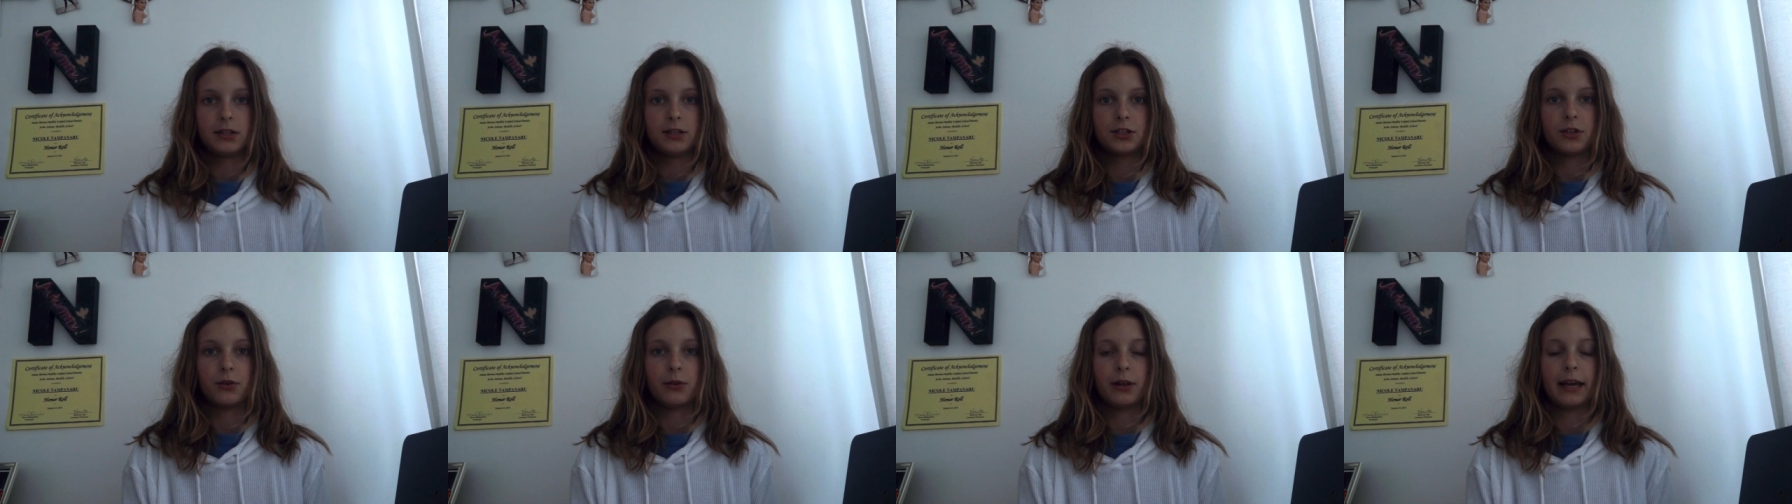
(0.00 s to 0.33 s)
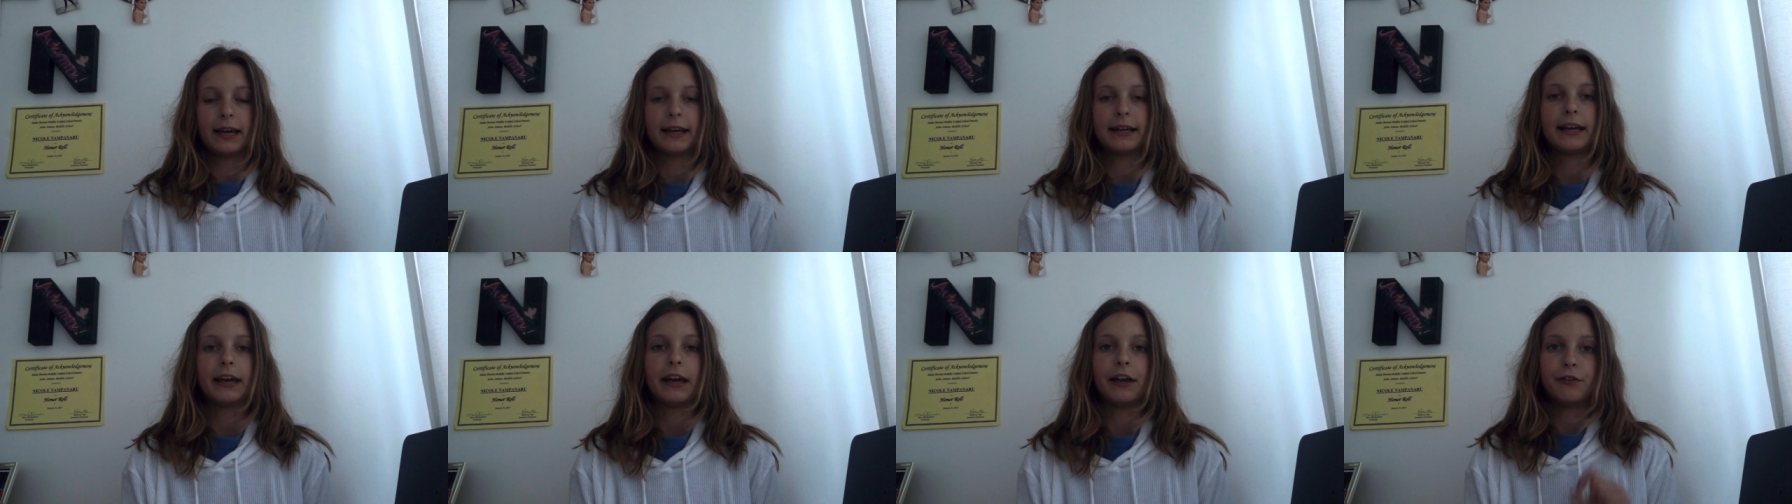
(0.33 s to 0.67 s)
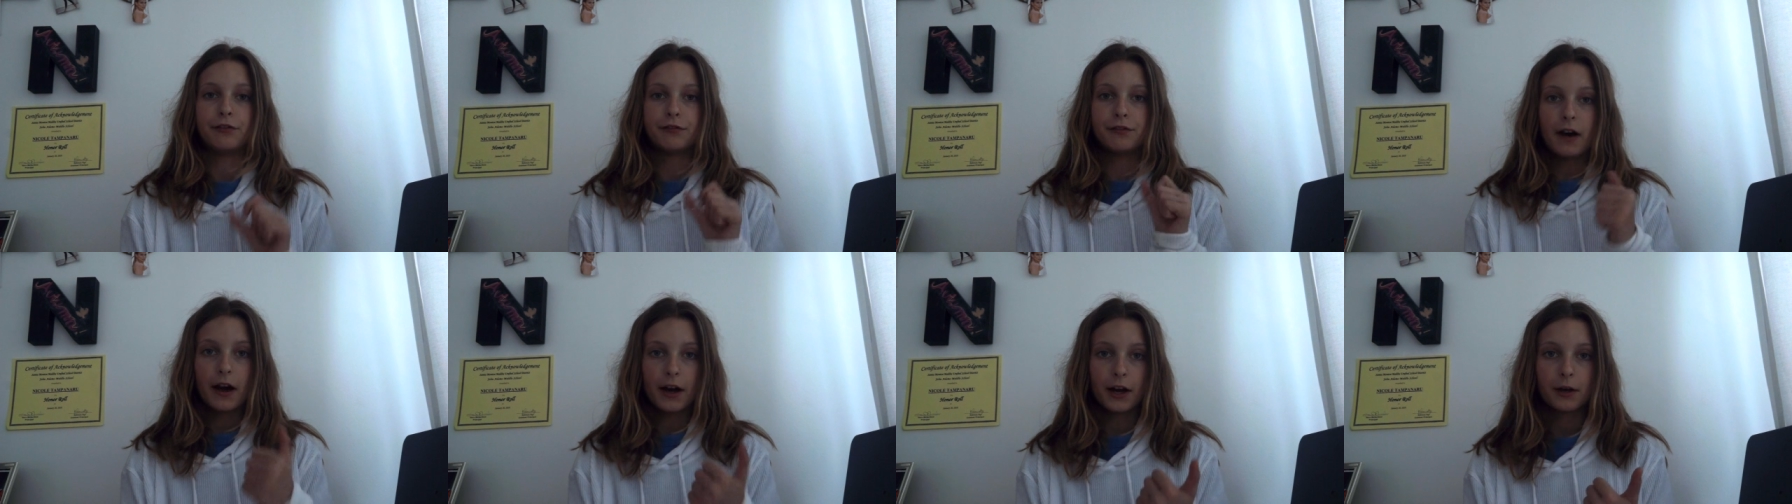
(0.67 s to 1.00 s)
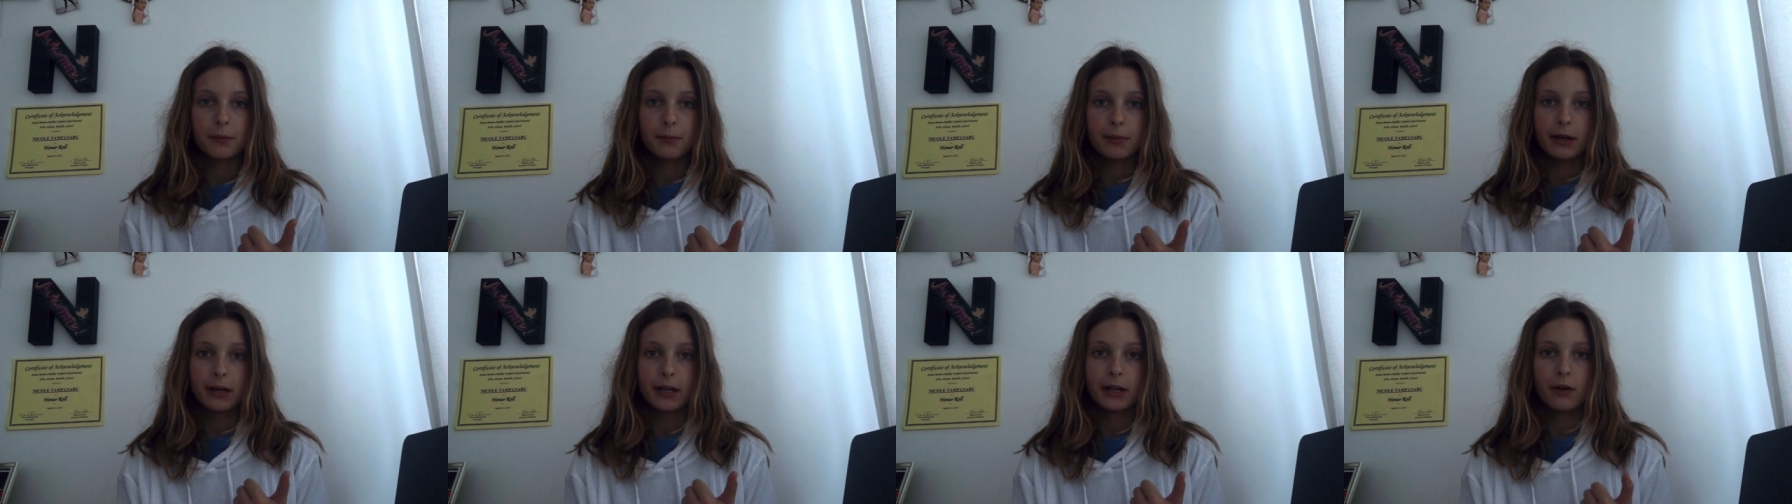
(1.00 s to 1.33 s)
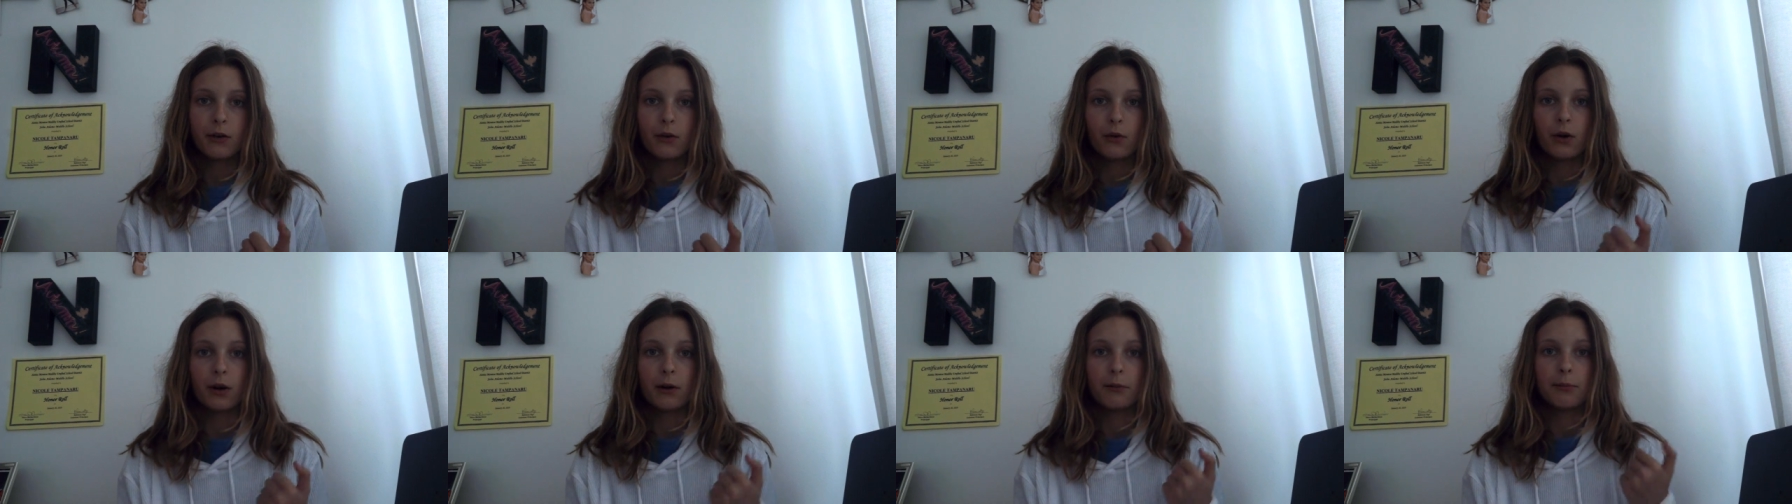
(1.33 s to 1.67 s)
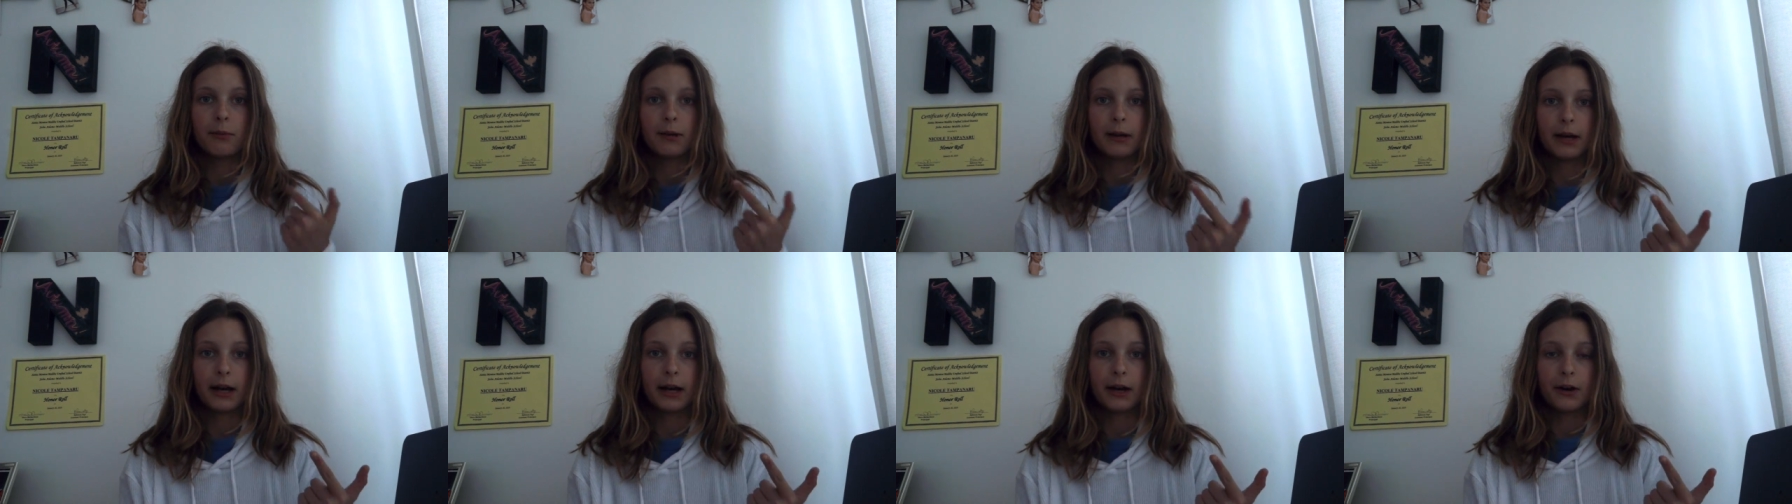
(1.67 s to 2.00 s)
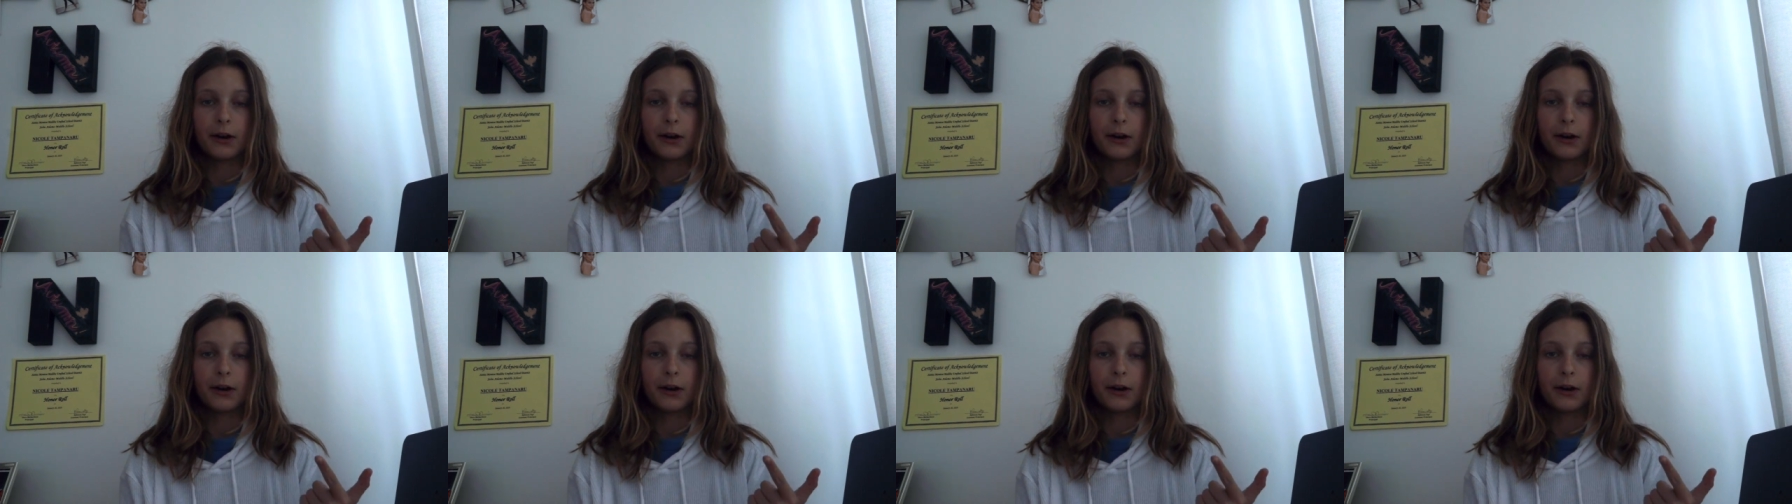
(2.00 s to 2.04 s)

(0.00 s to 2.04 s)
so like a fire pit or an